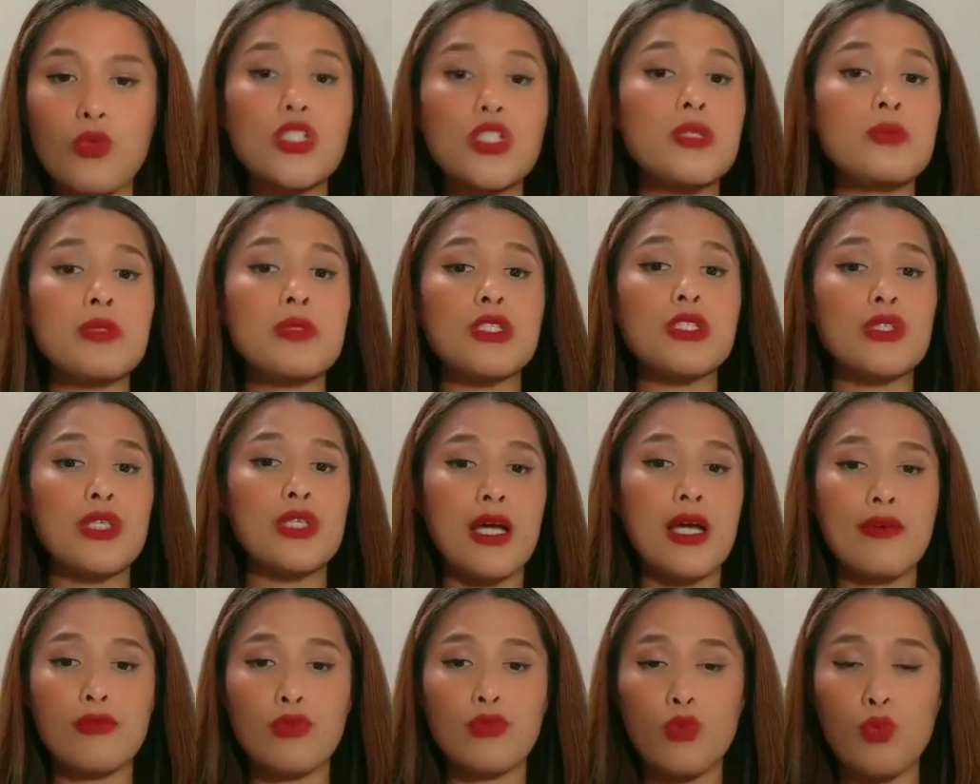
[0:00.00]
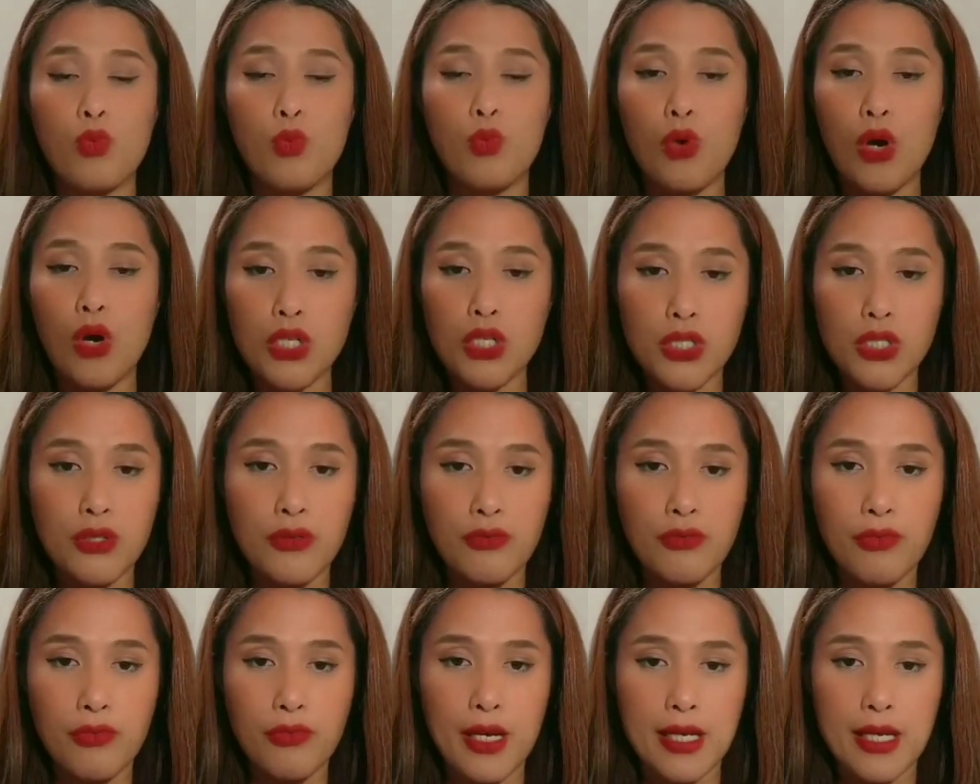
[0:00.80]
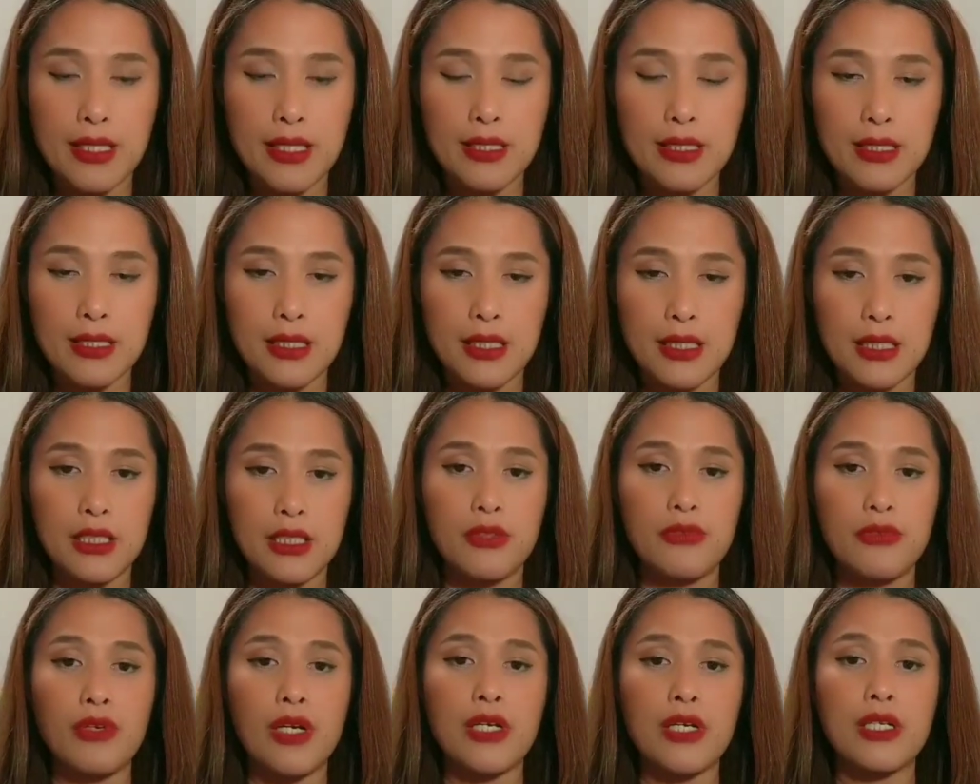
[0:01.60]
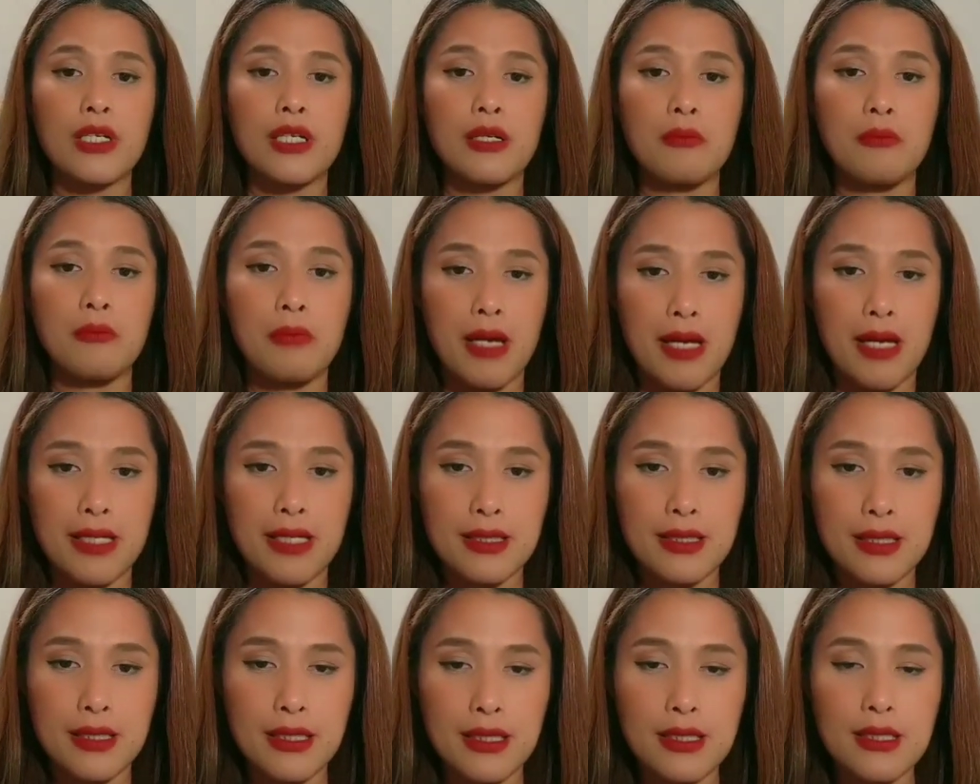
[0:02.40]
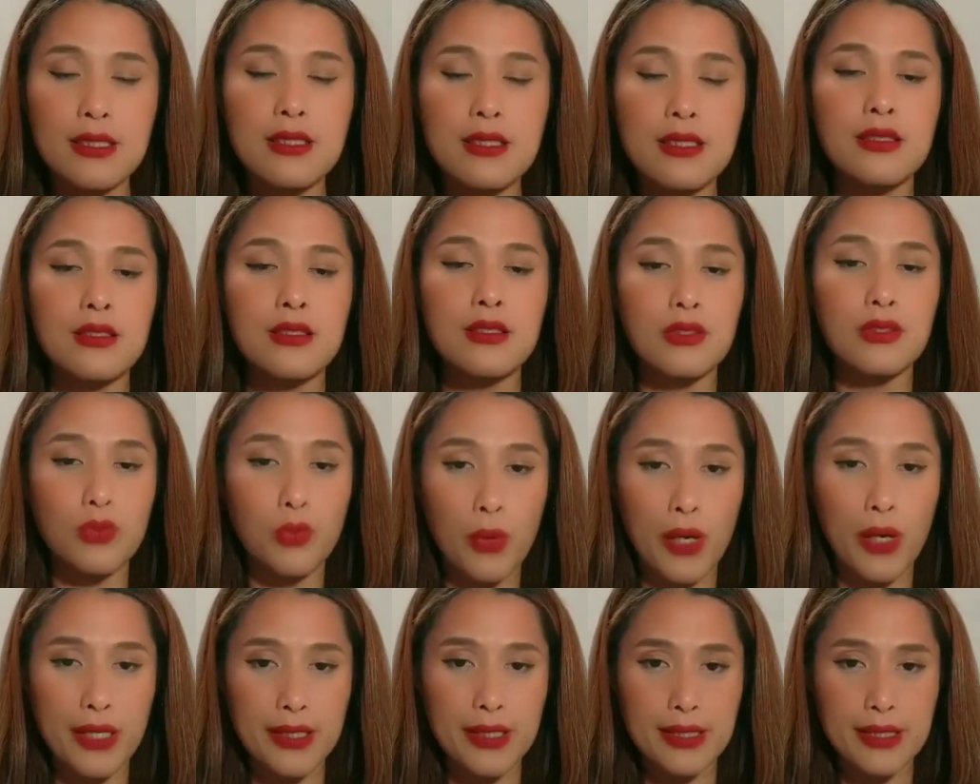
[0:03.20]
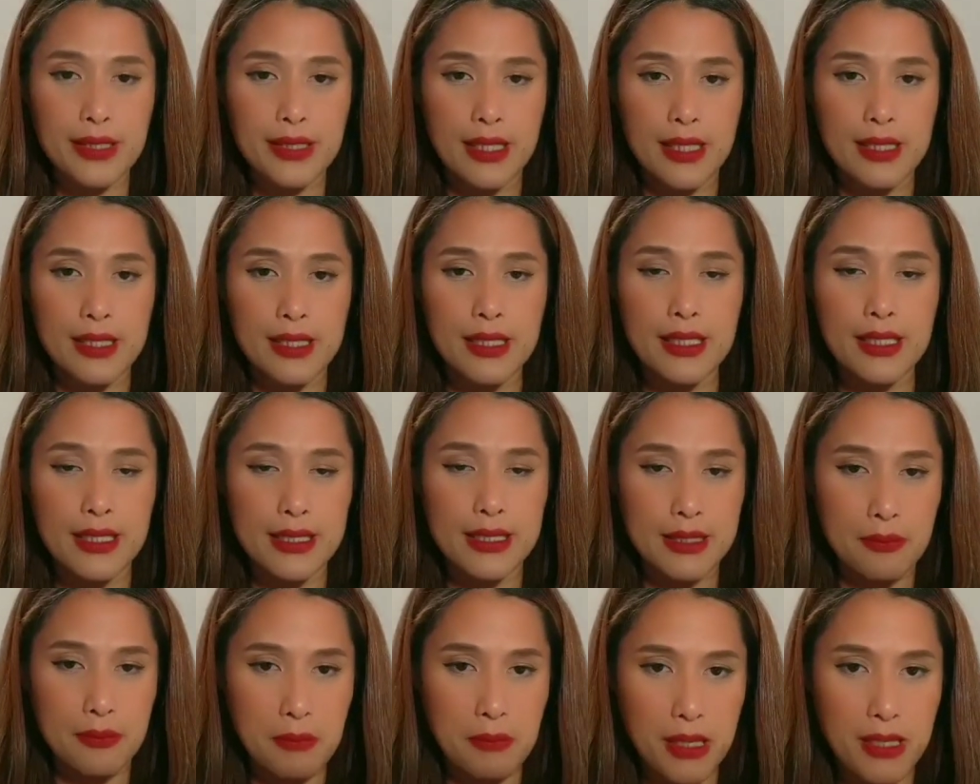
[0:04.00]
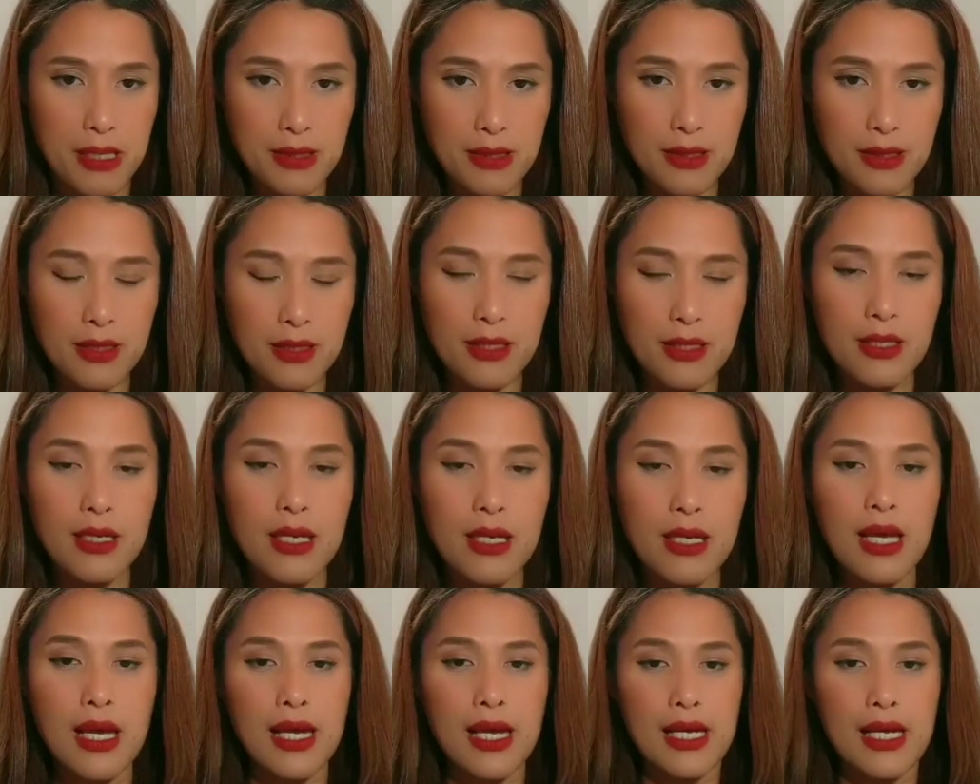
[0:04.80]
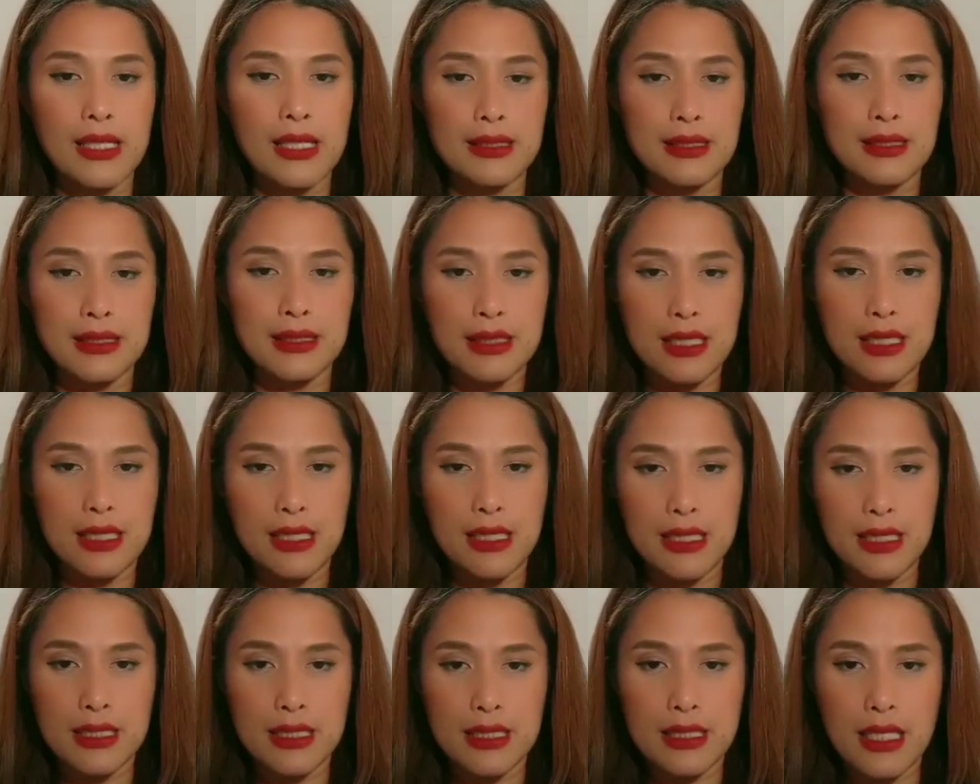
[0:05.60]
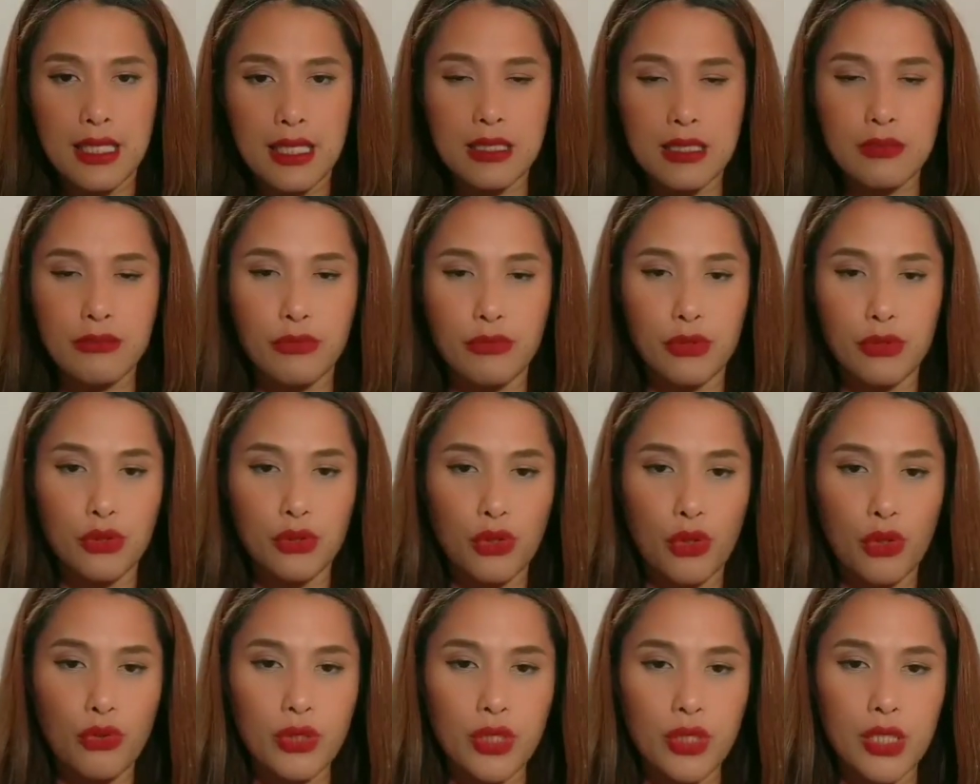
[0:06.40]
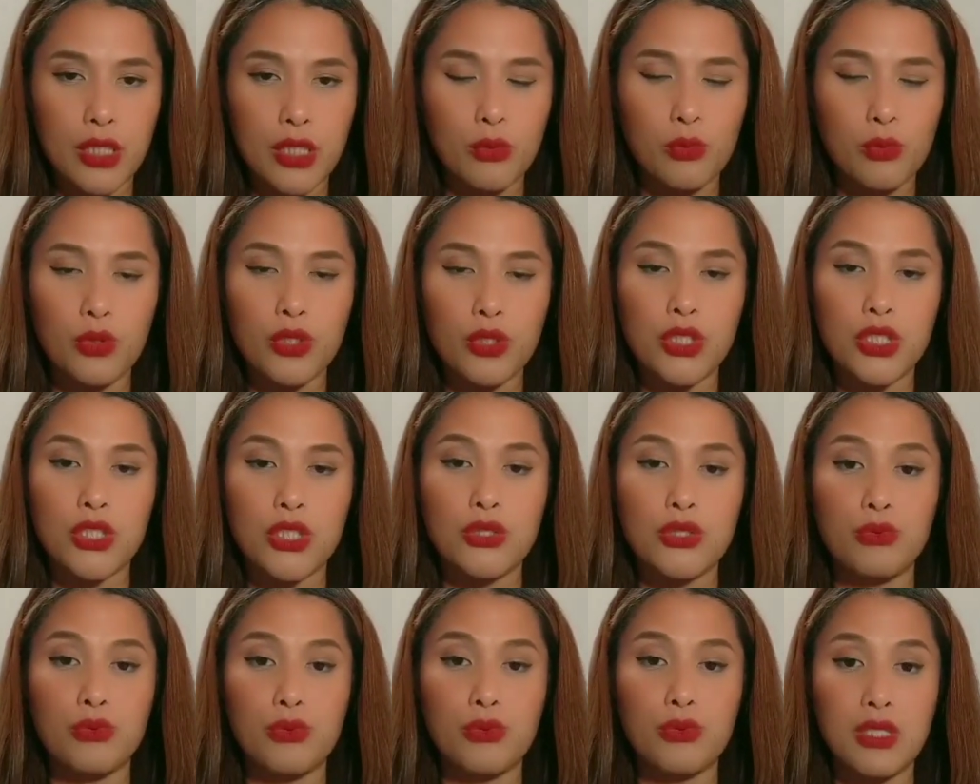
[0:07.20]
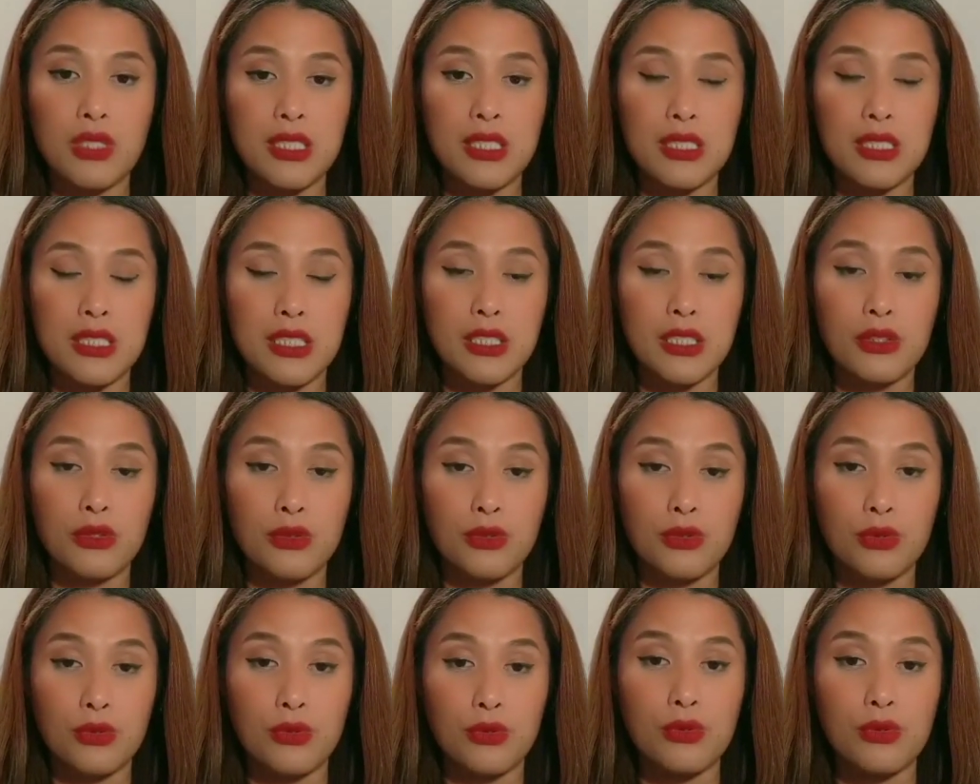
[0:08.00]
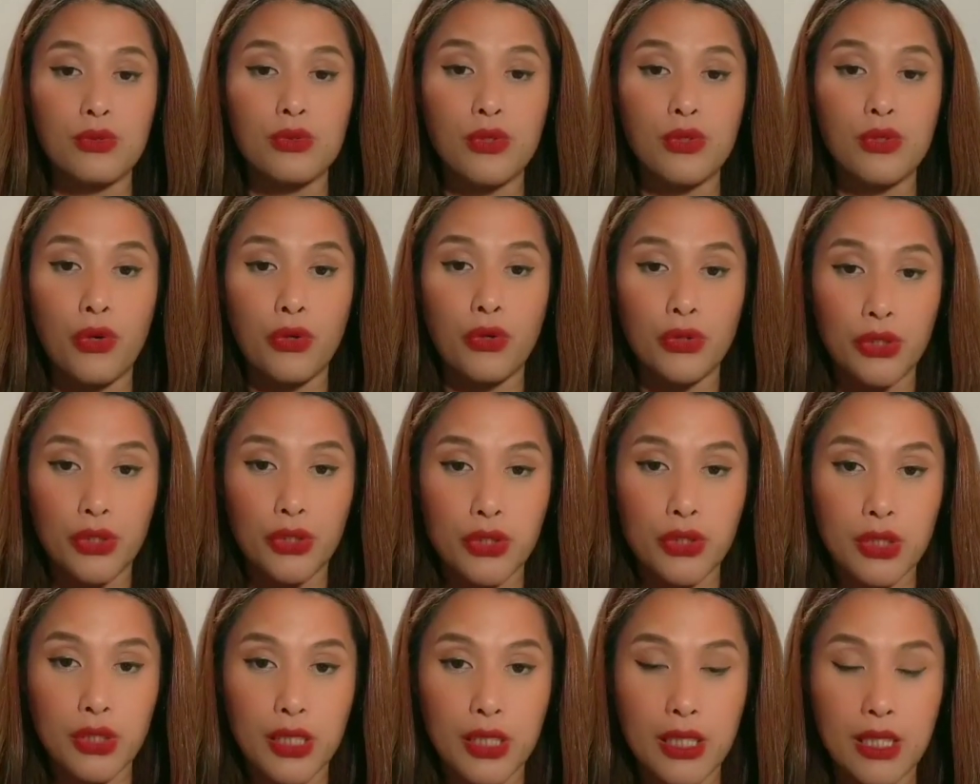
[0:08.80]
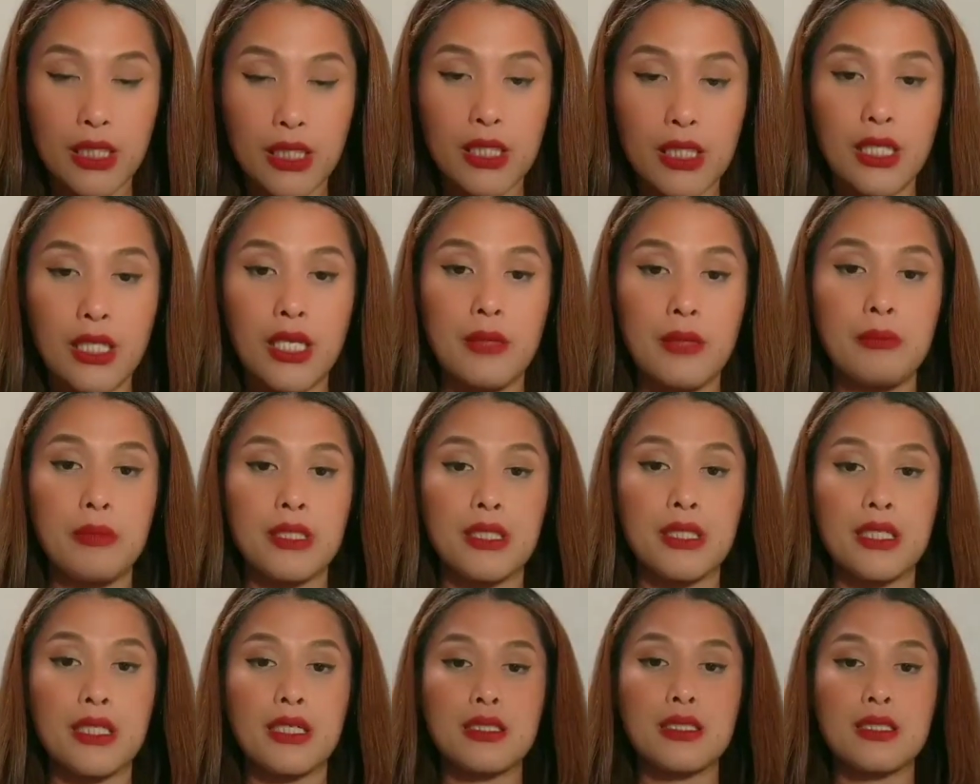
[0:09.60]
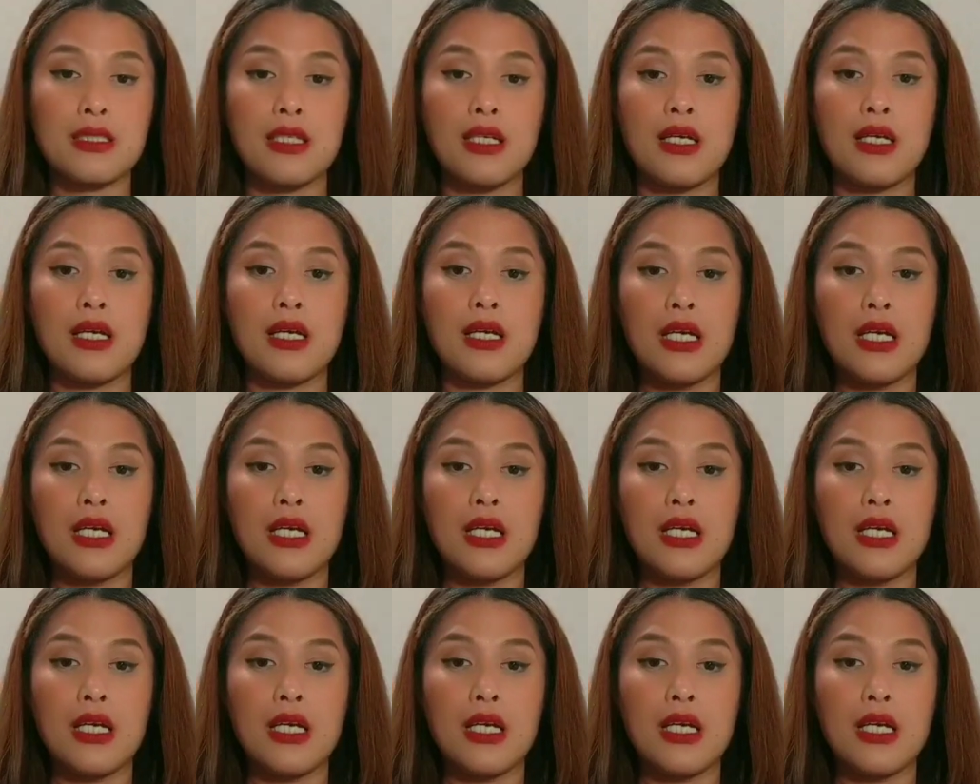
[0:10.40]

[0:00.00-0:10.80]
which means you have to wash your face in a regular basis. Twice daily is a must. And T stands for toning, which is you really need to tone your skin because